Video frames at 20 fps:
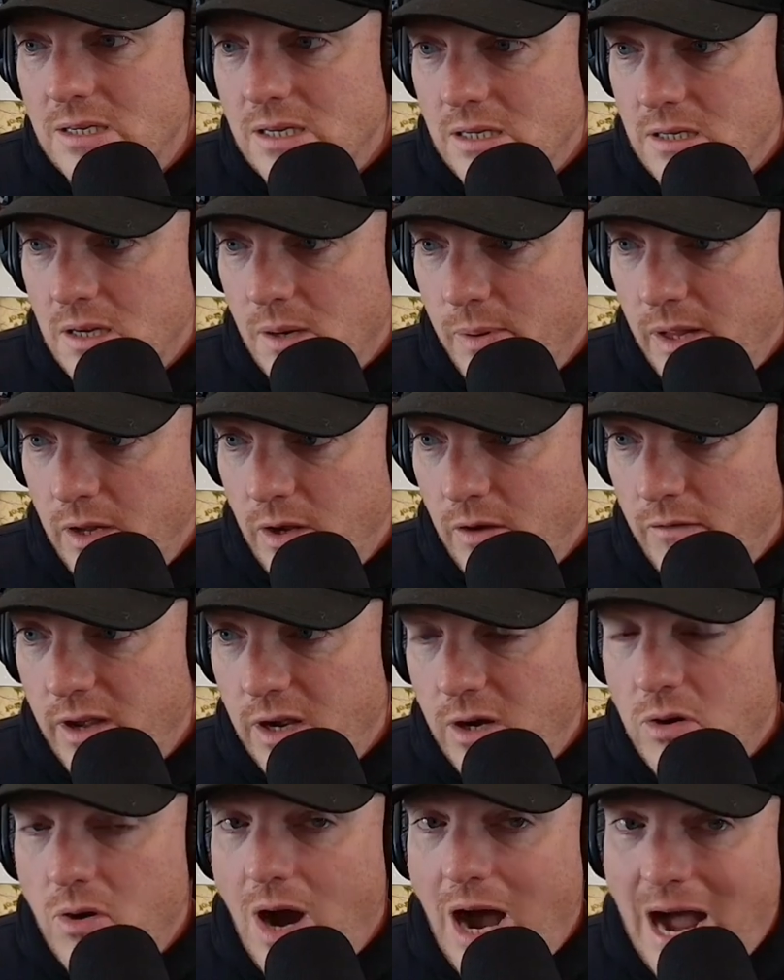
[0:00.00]
says it's a completely new
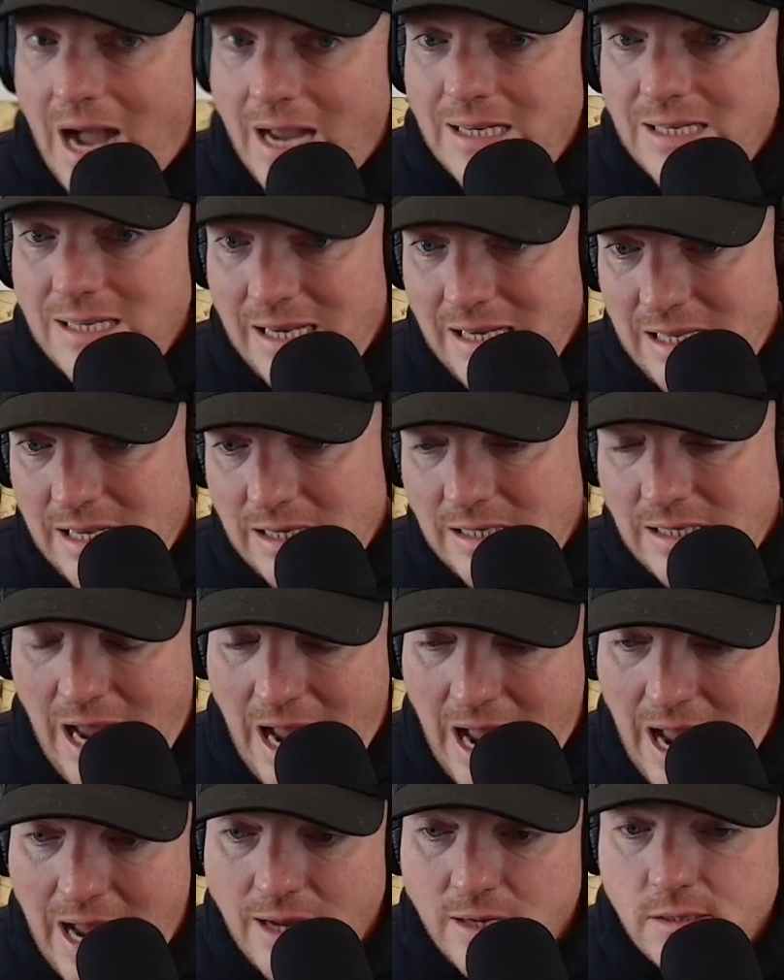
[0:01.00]
vehicle. I see this
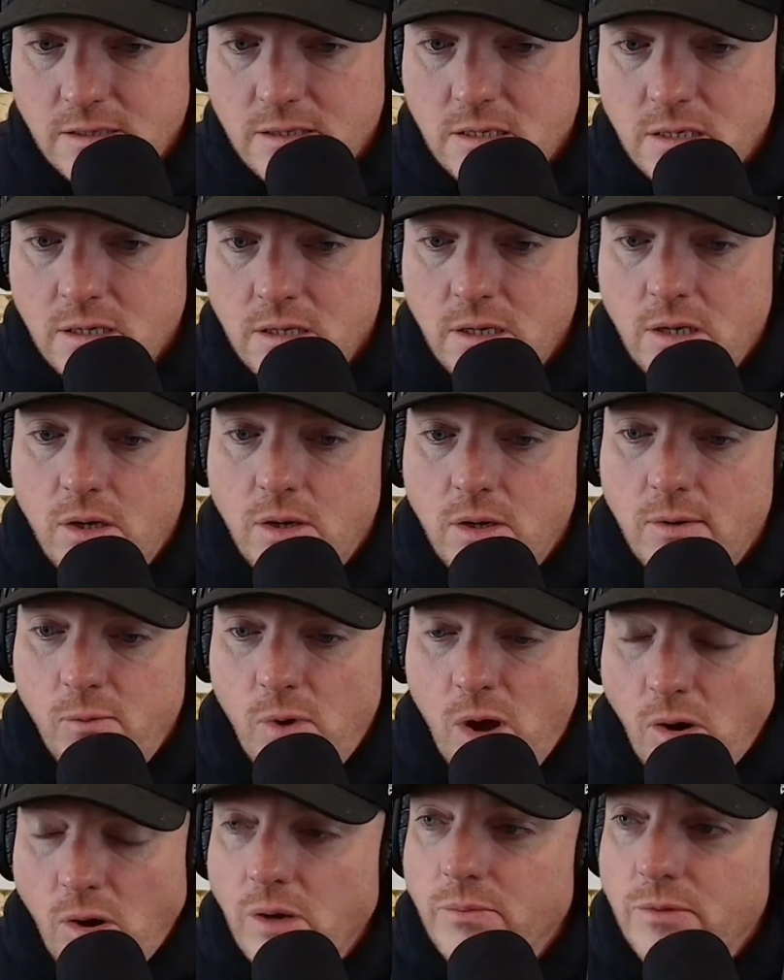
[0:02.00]
as
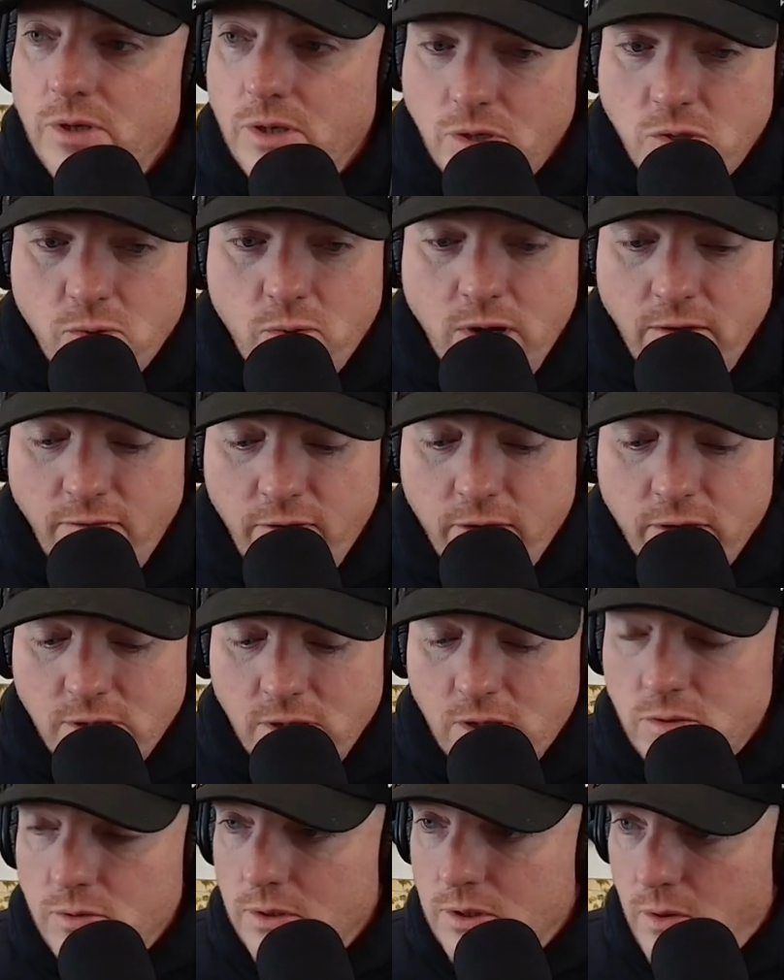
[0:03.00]
welcome to the
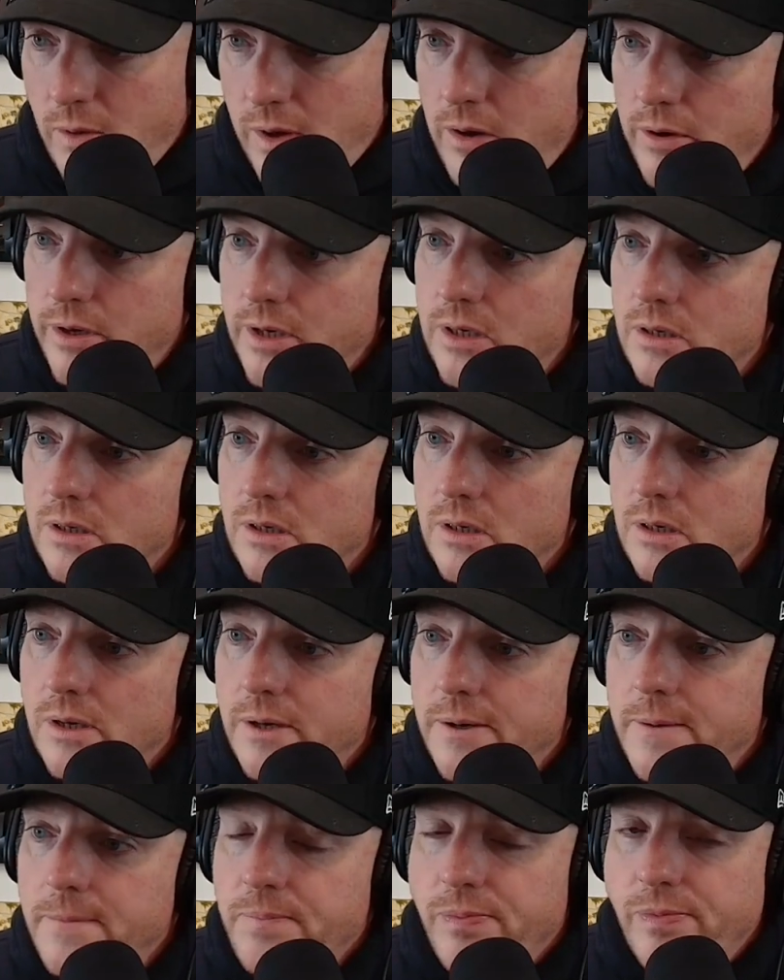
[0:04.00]
twenty-first century Toyota.
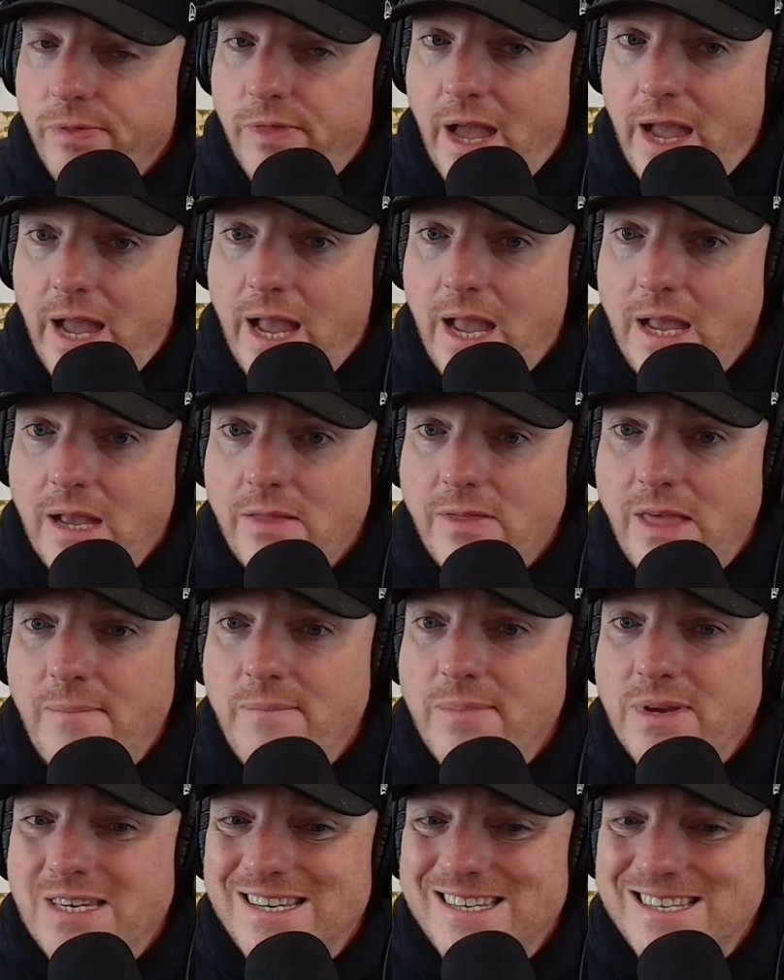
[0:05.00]
They,
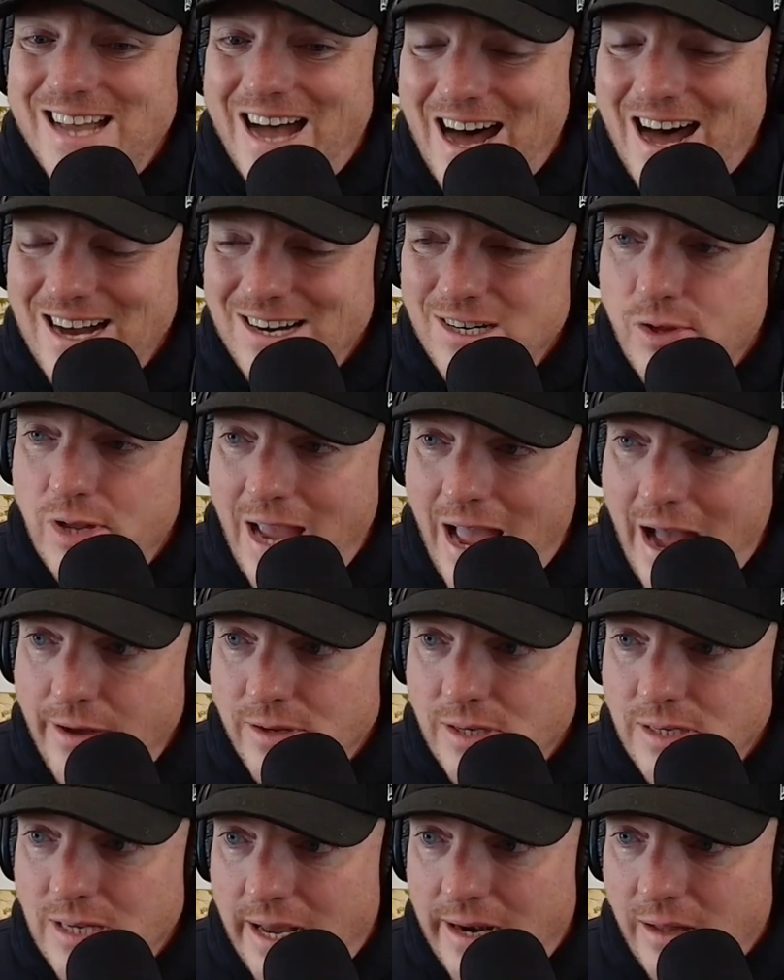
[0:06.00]
they massage the
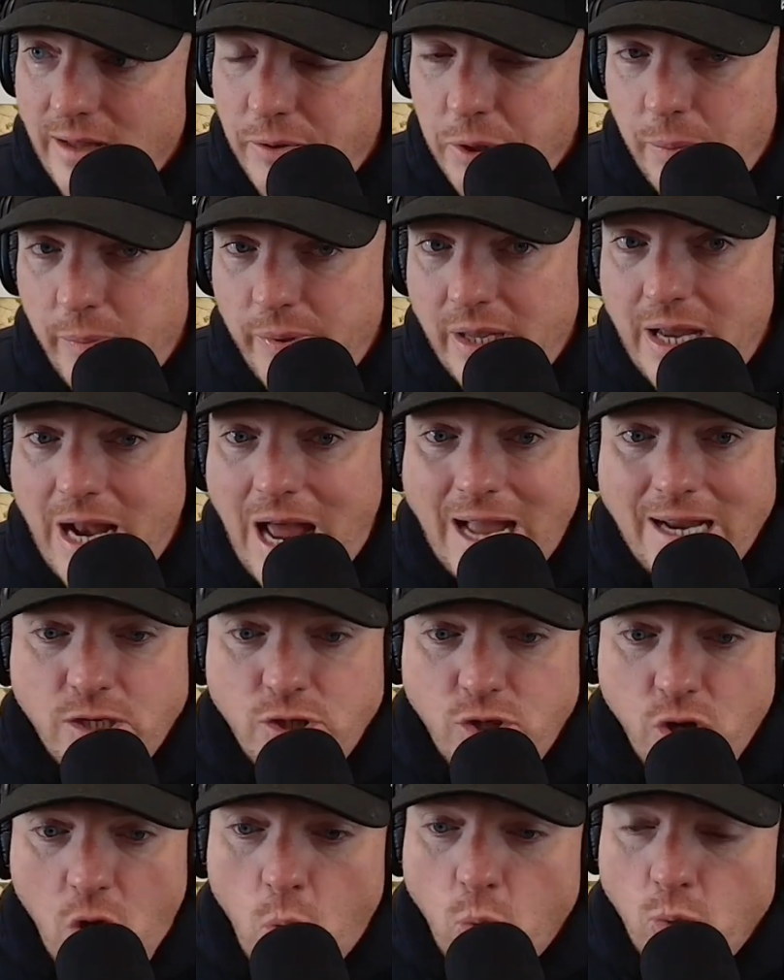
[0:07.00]
outside a little bit. I
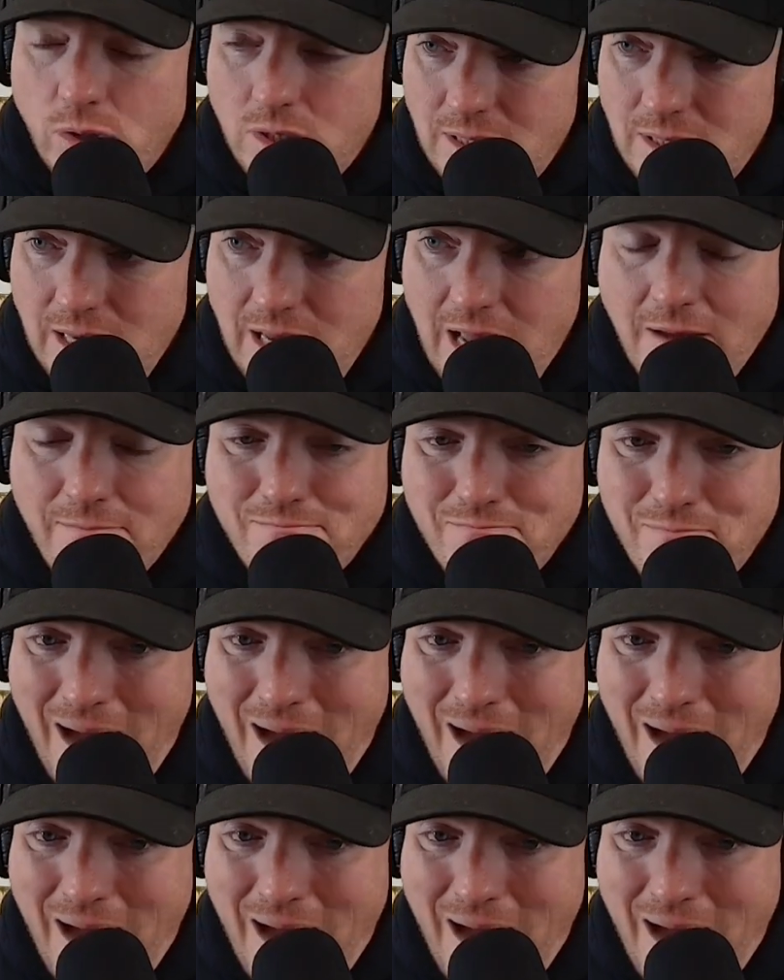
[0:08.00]
don't see a